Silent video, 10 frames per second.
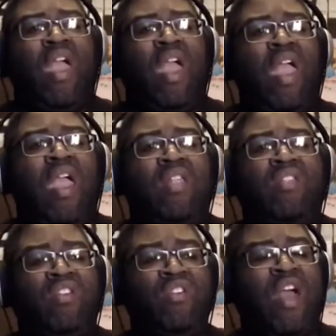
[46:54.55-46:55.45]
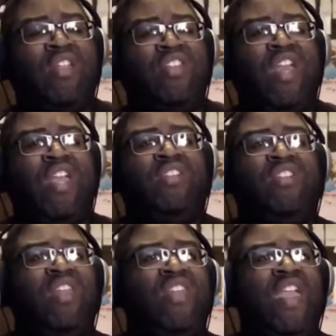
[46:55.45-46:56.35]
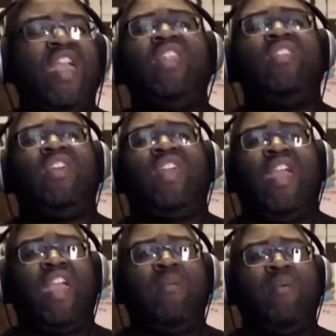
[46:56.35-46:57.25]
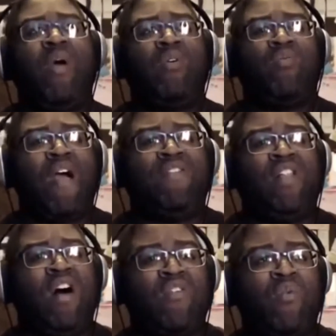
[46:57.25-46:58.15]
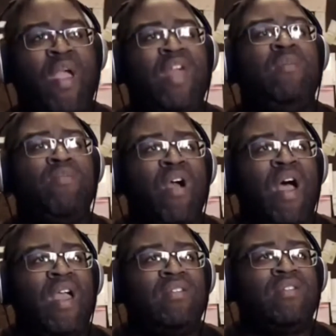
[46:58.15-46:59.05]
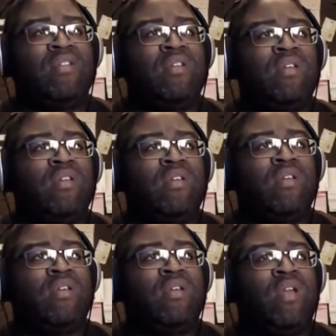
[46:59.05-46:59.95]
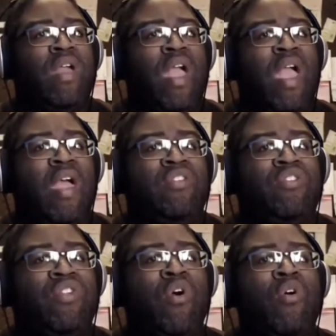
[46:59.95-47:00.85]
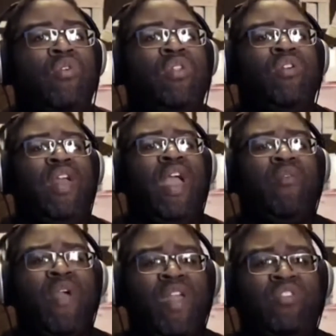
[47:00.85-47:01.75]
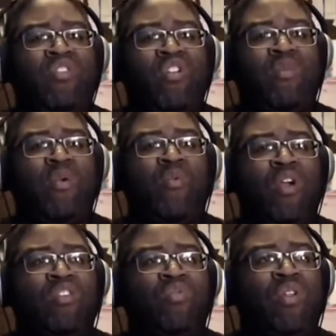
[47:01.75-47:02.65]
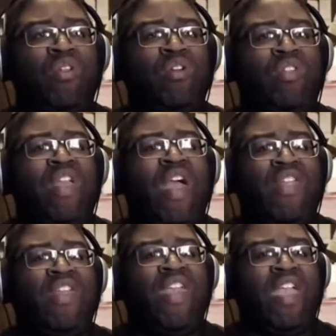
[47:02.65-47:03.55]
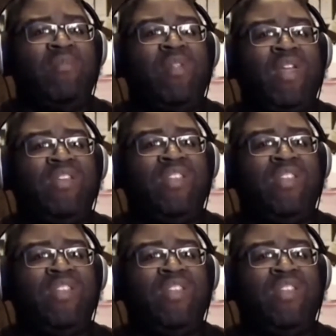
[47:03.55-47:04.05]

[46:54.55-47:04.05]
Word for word: And you got tickets, and at the end of the game, I would raffle off a random prize. Okay. And so literally I ran a tournament once where literally the guy that came in